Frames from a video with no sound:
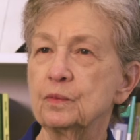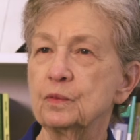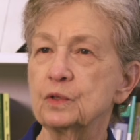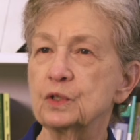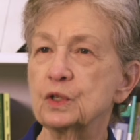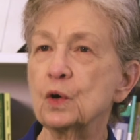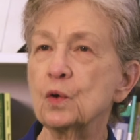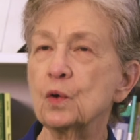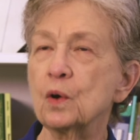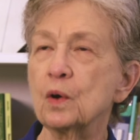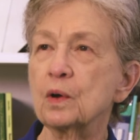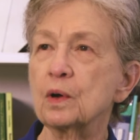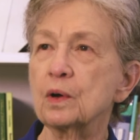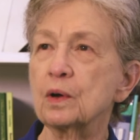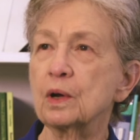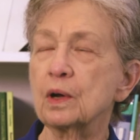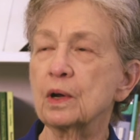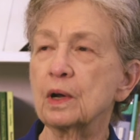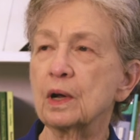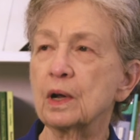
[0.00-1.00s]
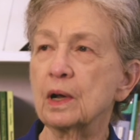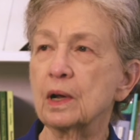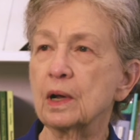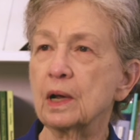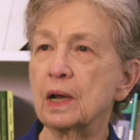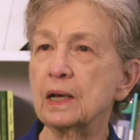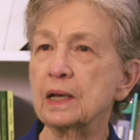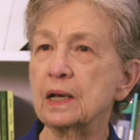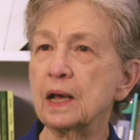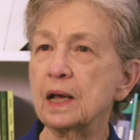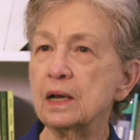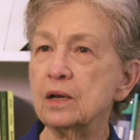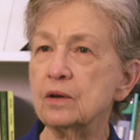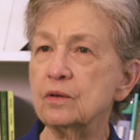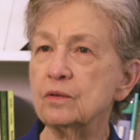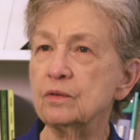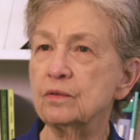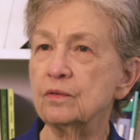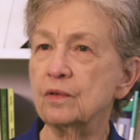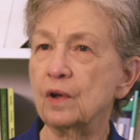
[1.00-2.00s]
So I got
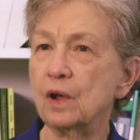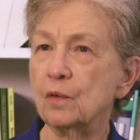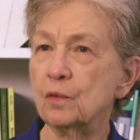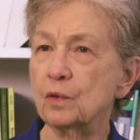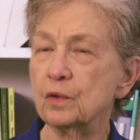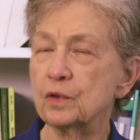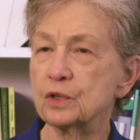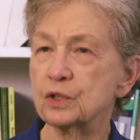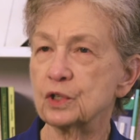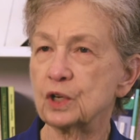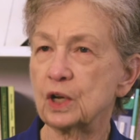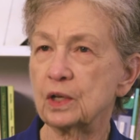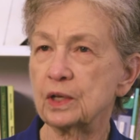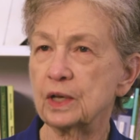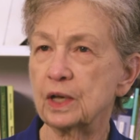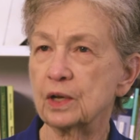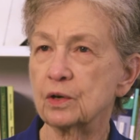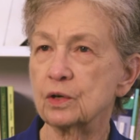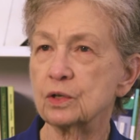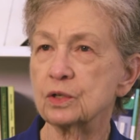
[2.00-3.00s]
involved with child care